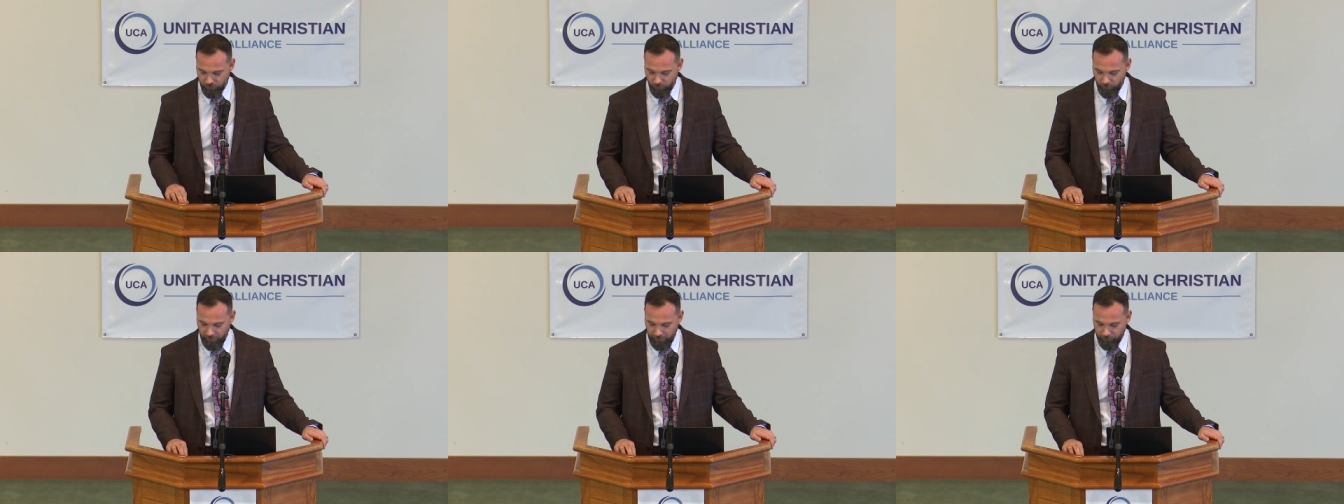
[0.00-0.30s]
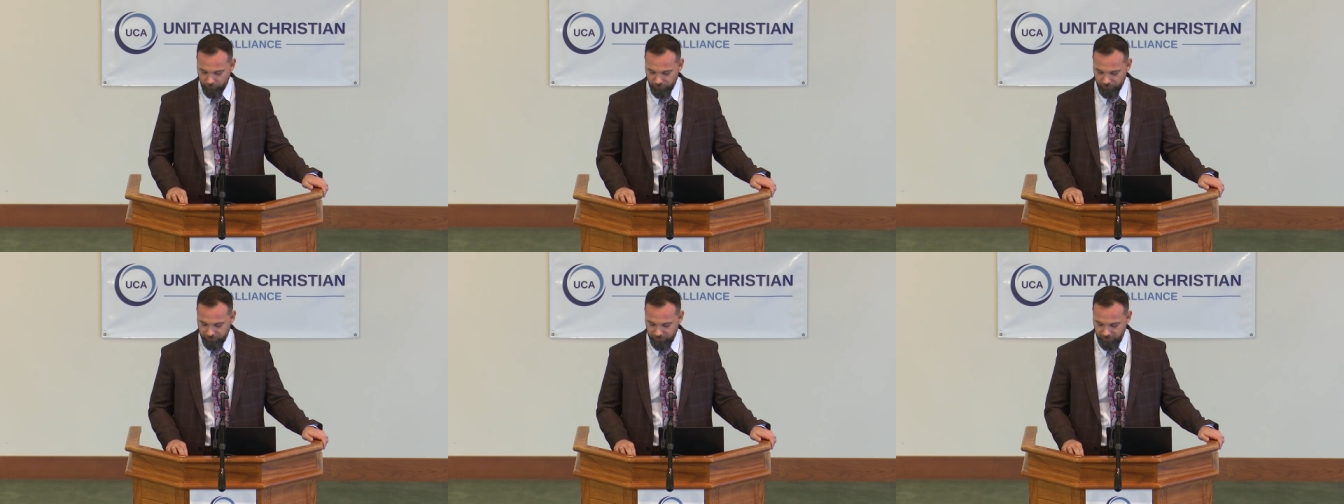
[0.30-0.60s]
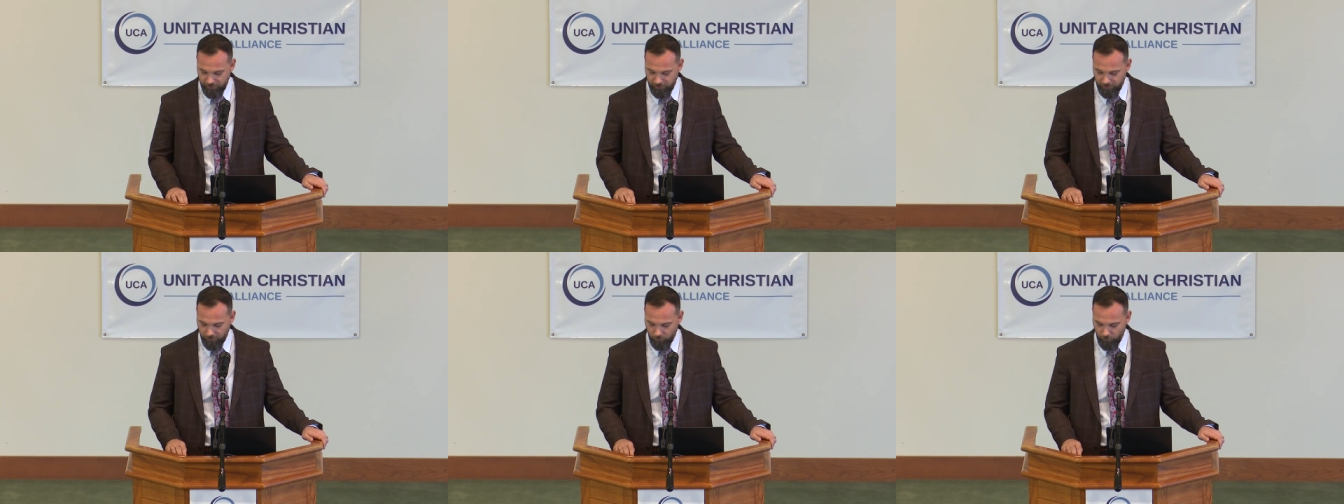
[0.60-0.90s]
do we
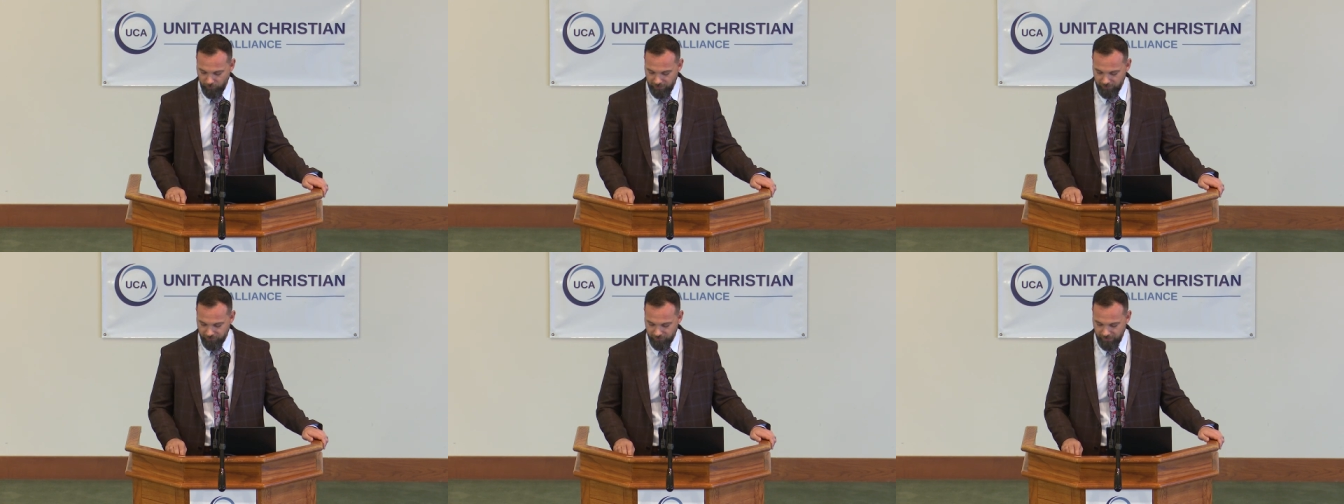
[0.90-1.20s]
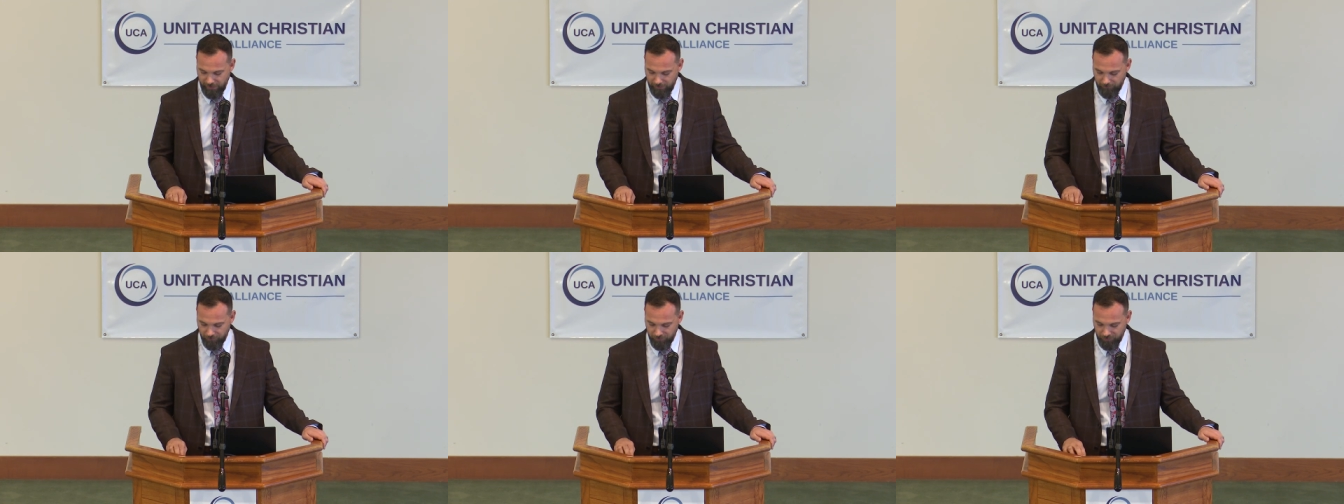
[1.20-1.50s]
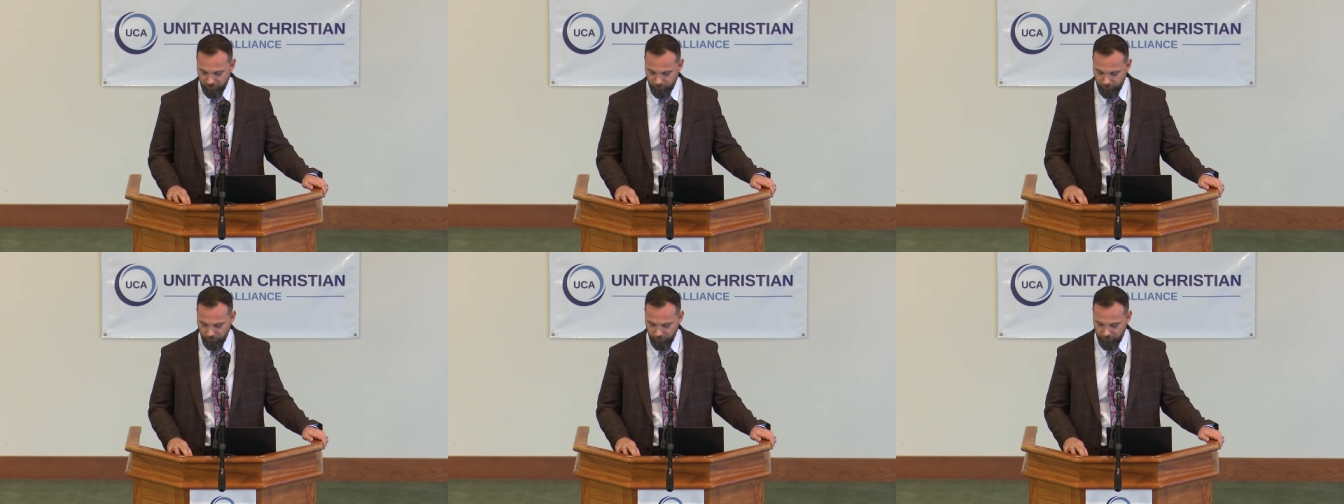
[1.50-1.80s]
proceed, and we
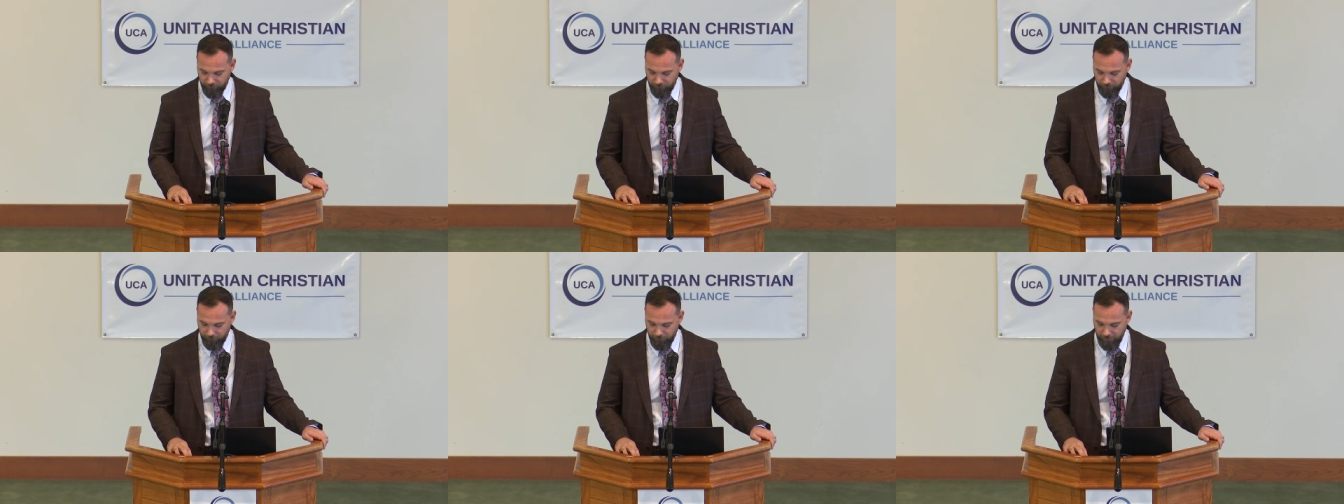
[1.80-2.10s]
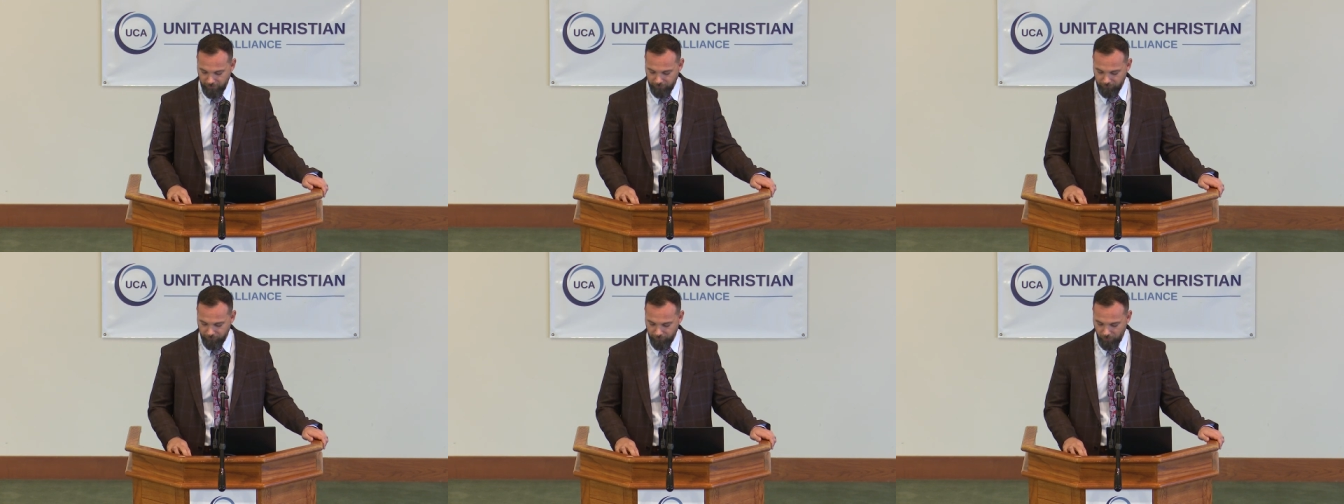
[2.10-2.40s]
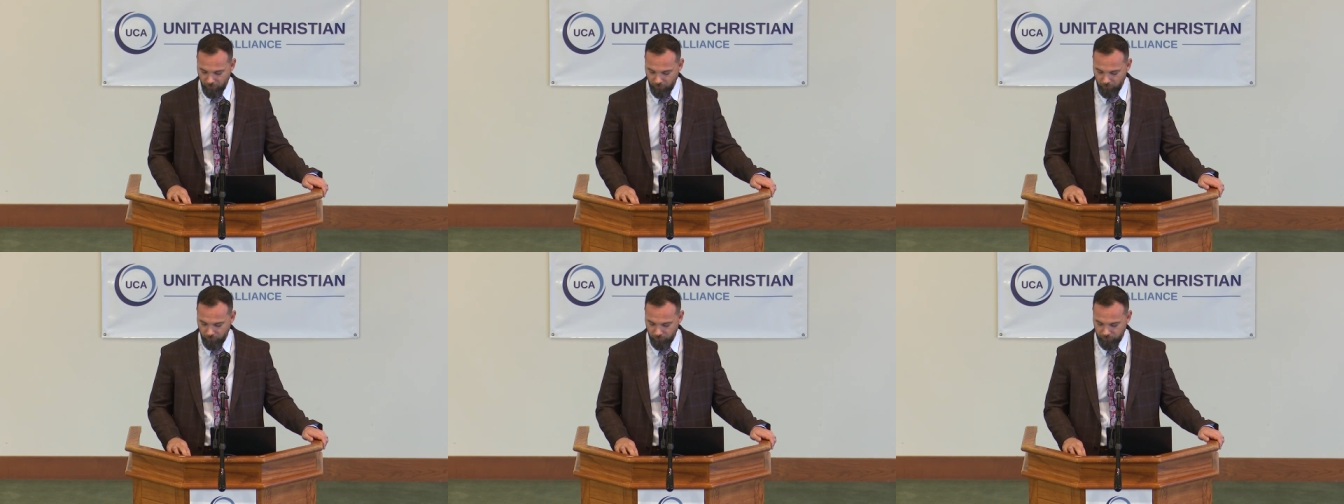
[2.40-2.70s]
establish in perfect faith
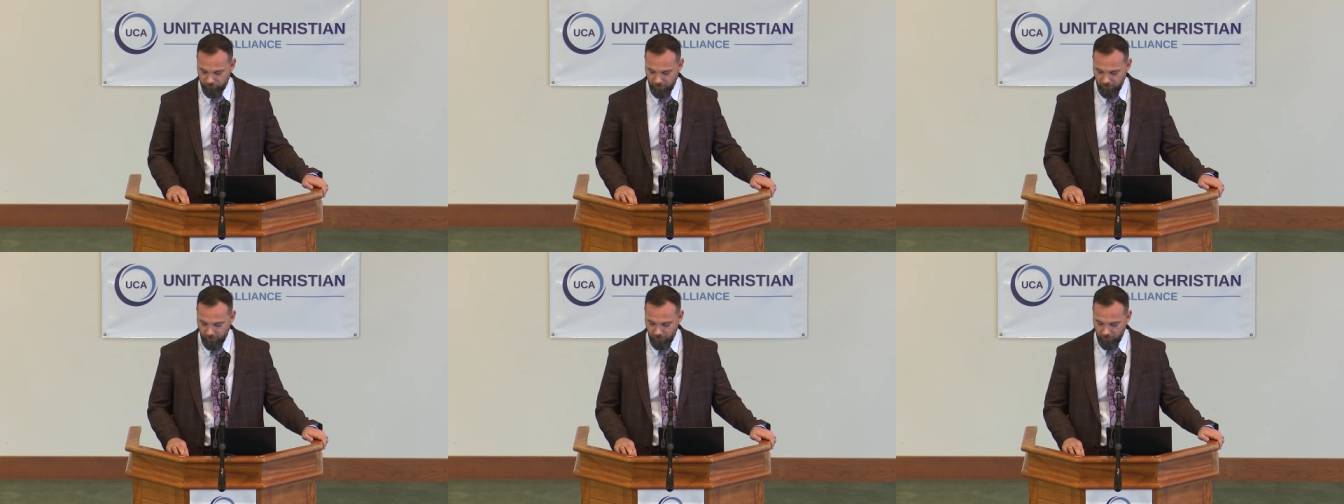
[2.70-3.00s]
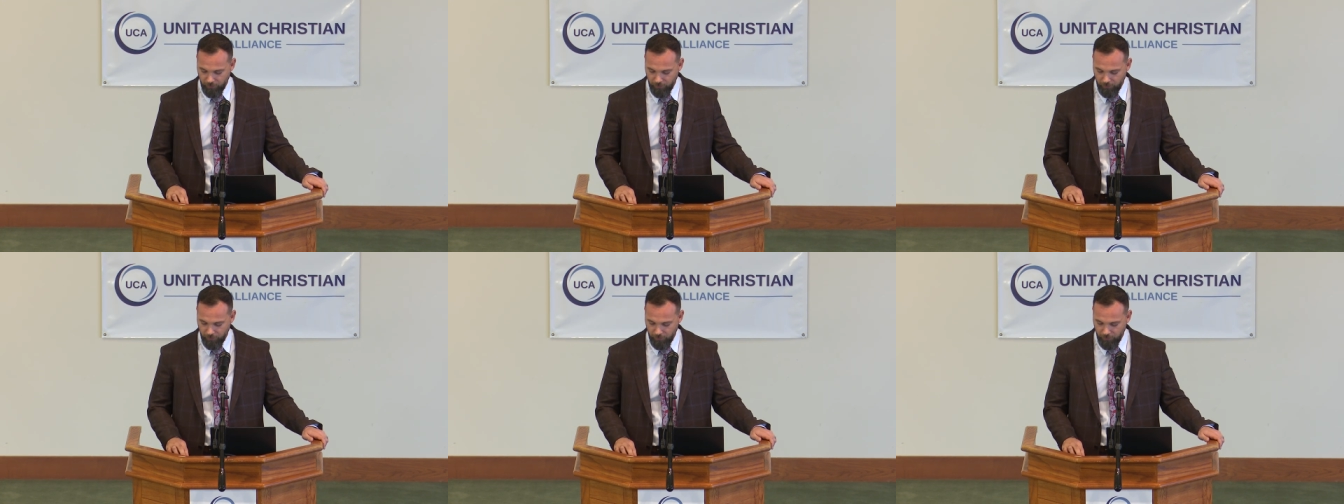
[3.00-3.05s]
those